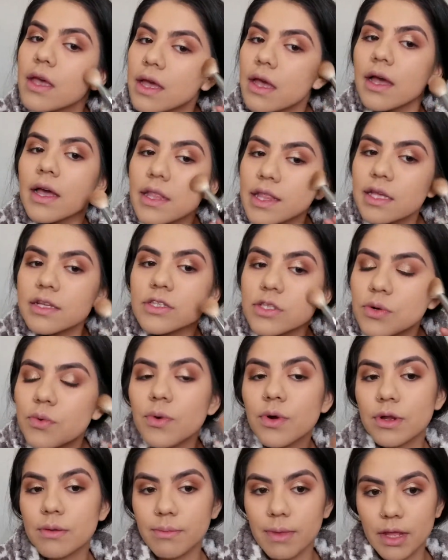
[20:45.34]
I like to
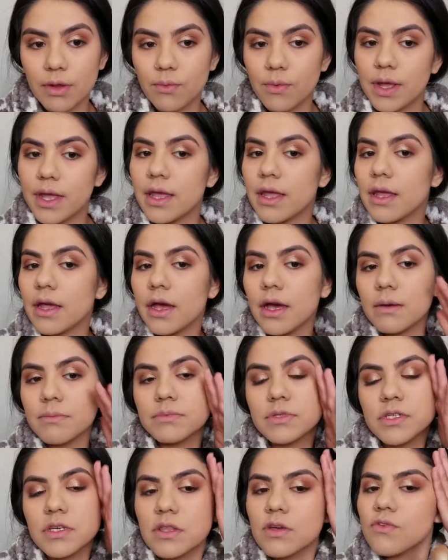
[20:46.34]
work my way up
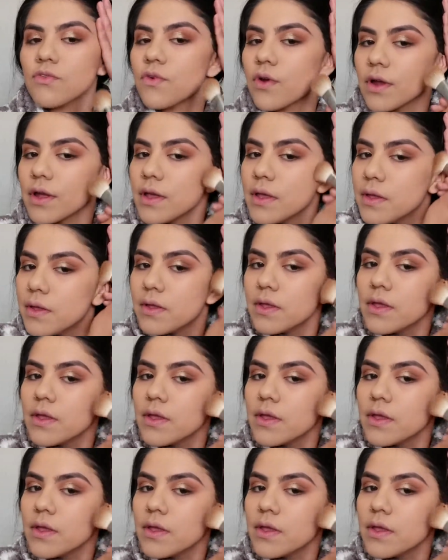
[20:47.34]
to the front.